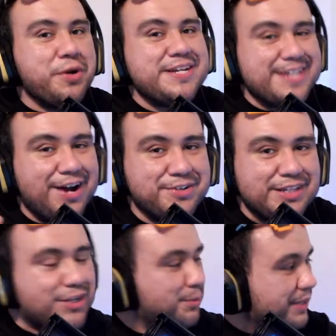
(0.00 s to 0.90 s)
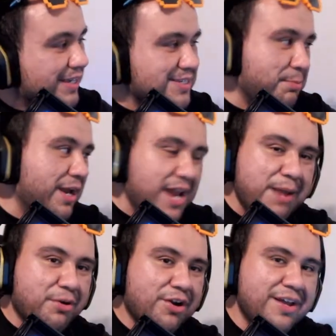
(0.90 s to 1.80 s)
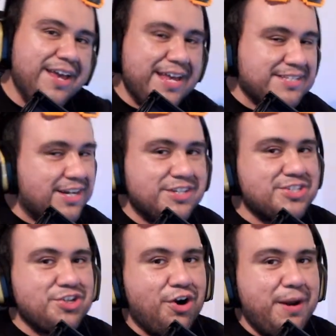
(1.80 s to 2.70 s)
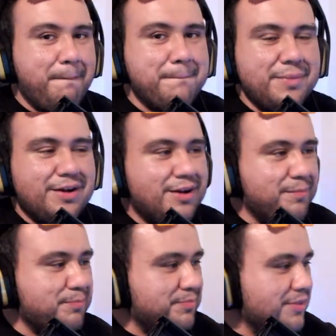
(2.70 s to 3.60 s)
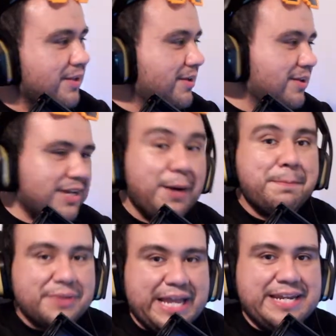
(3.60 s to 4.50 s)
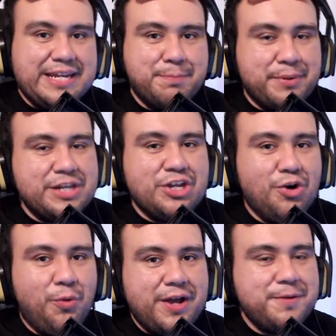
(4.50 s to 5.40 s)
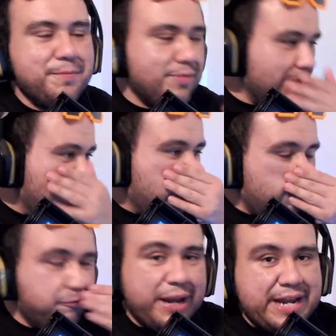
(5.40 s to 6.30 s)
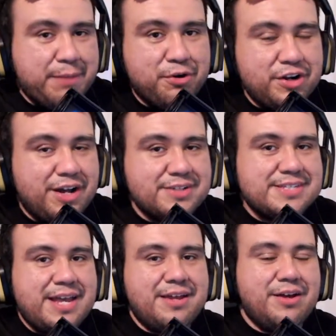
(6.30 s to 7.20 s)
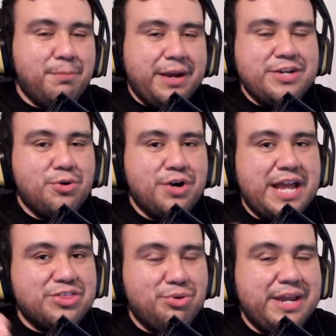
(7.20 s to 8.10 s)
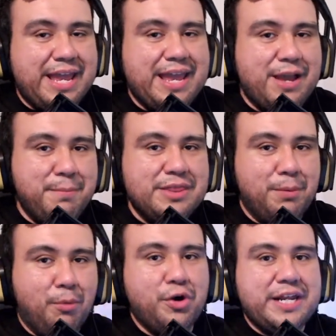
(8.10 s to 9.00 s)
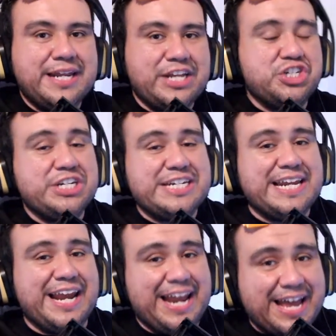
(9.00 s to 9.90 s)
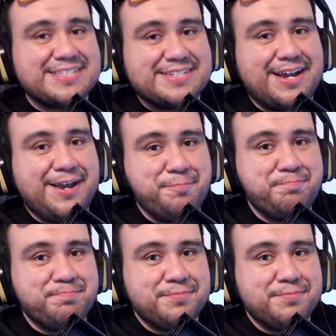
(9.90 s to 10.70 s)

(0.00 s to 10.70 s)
it down a little bit because my neighbor is gonna start complaining. But you know what? If my neighbor knocks on my door at 3 a.m. in the morning like she did last time,